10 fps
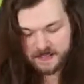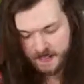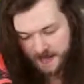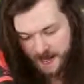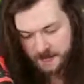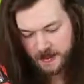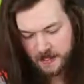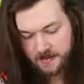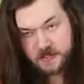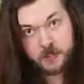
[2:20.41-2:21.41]
into that.
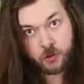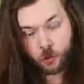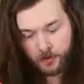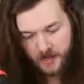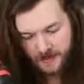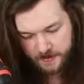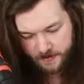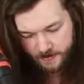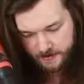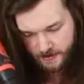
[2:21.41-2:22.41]
There's a screw behind
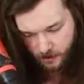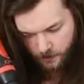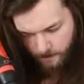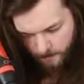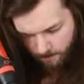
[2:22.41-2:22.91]
it, so.